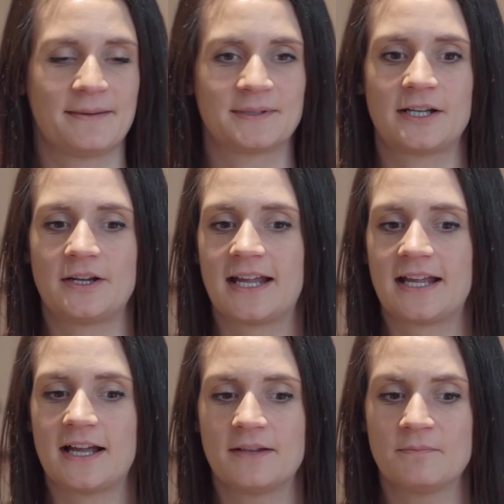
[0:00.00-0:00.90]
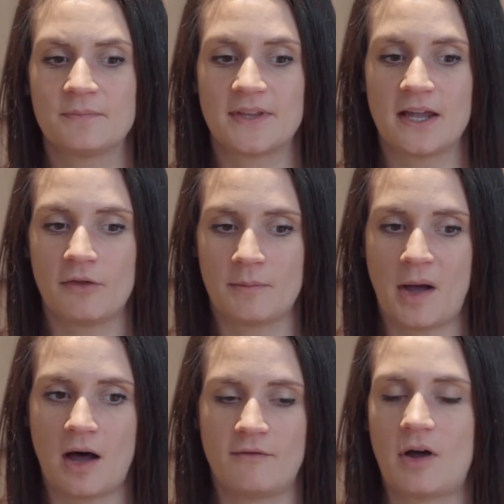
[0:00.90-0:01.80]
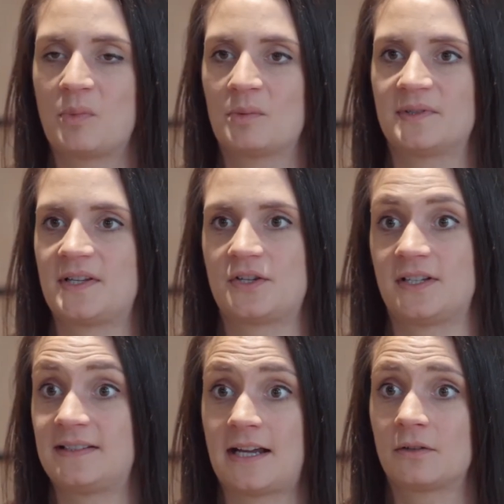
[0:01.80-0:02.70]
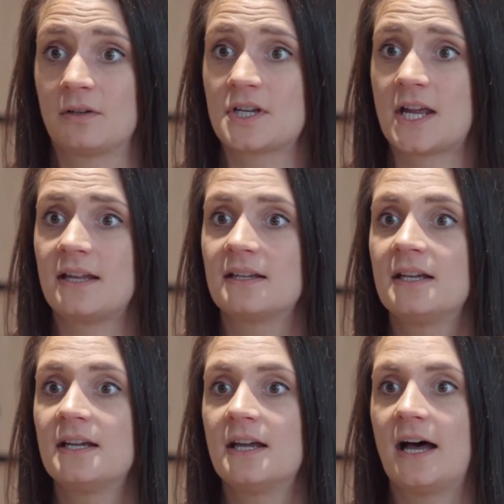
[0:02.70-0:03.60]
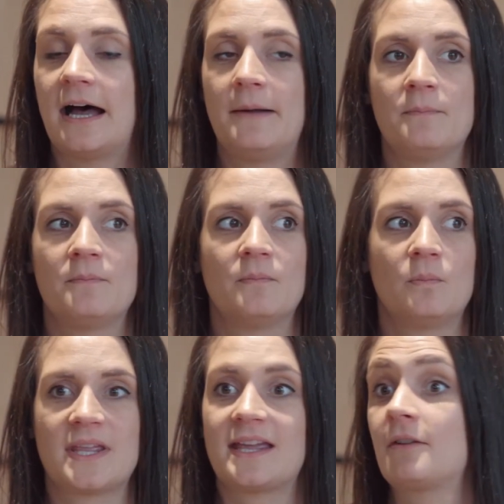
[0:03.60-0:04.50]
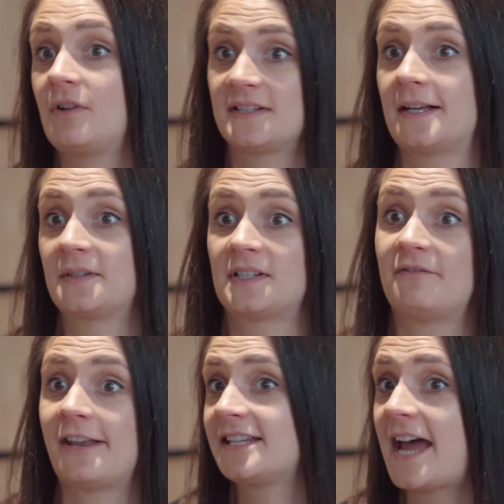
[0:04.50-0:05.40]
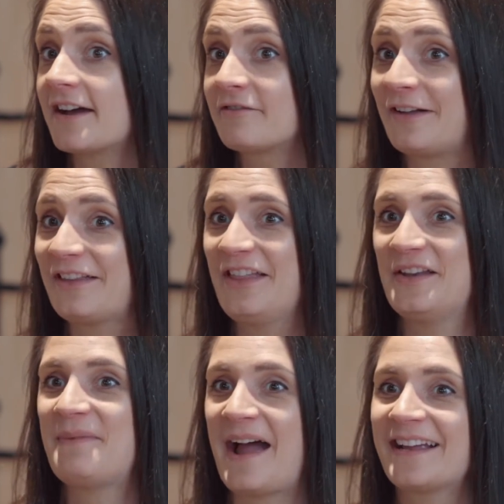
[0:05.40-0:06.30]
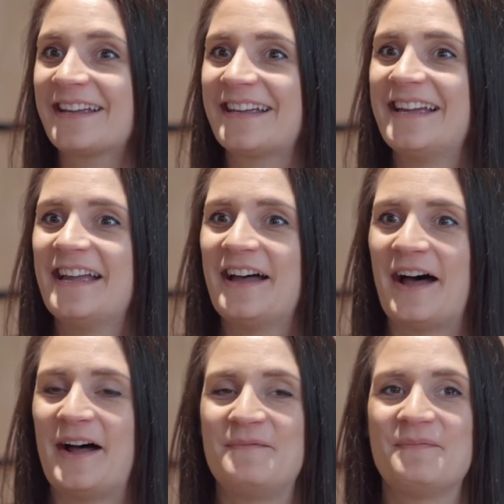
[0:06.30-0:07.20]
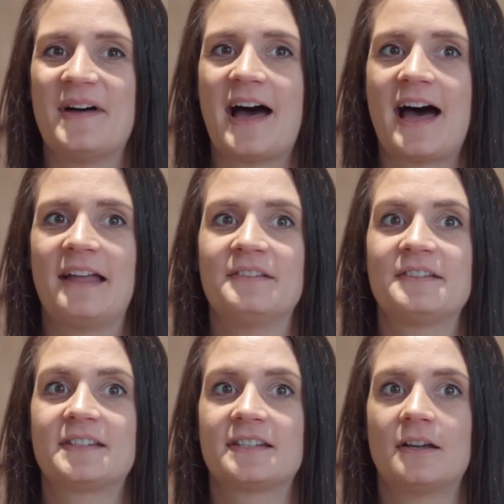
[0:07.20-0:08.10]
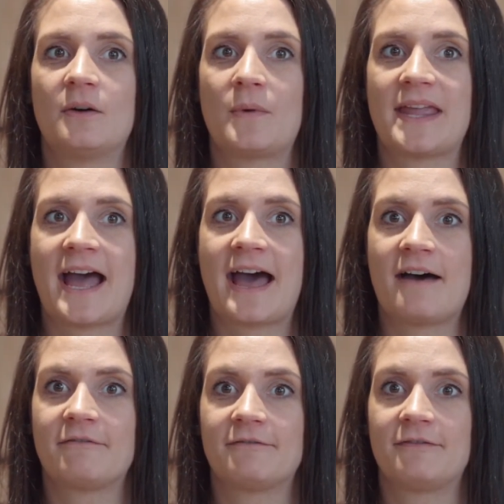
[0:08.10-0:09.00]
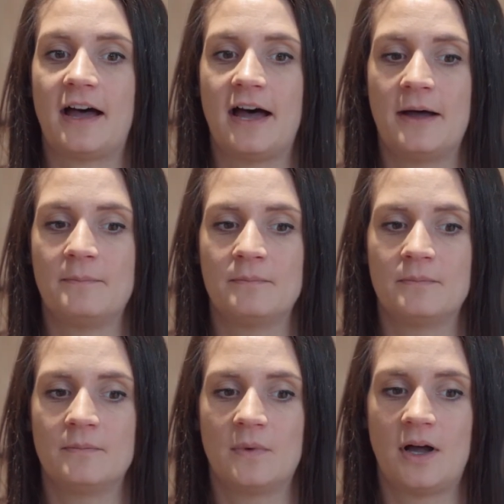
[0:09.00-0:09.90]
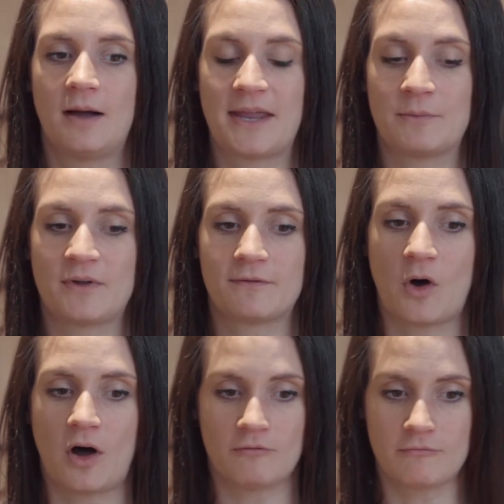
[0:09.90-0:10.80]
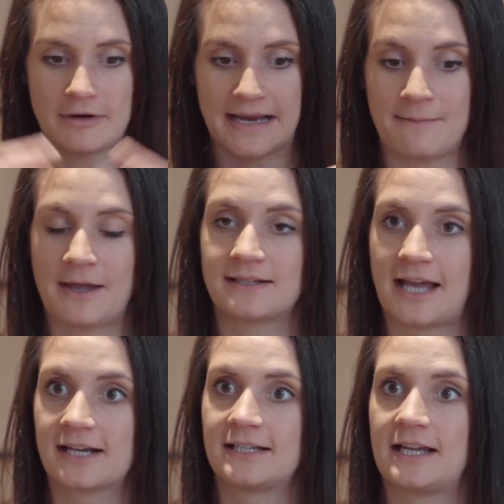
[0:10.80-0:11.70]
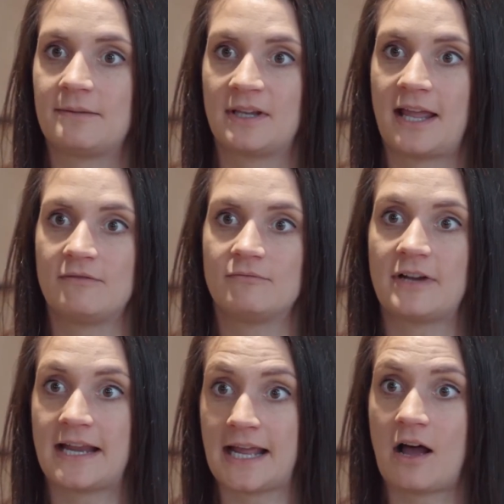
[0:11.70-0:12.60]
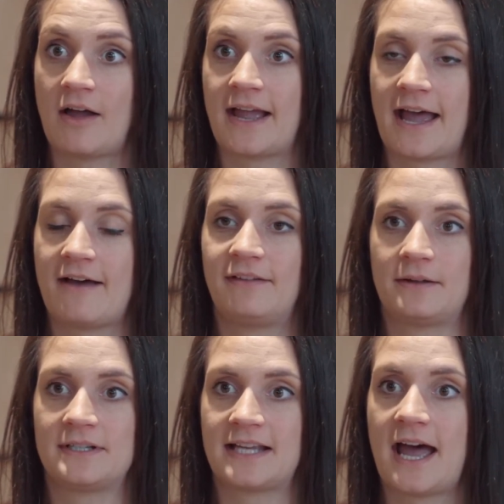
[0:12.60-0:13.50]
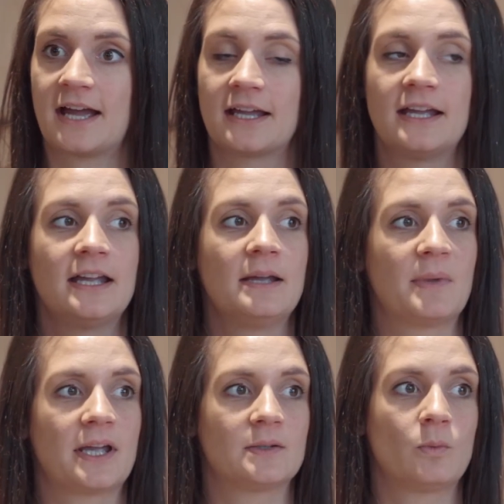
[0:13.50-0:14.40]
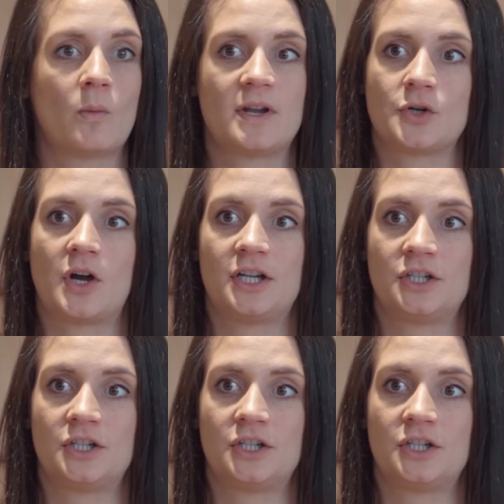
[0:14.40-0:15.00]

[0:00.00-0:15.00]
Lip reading: absolutely. And the other part of our proposition is technology. We think of ourselves as a fintech rather than a bank. And we have, we've got a really big tech team, and they really hire carefully with tech, because what we're trying to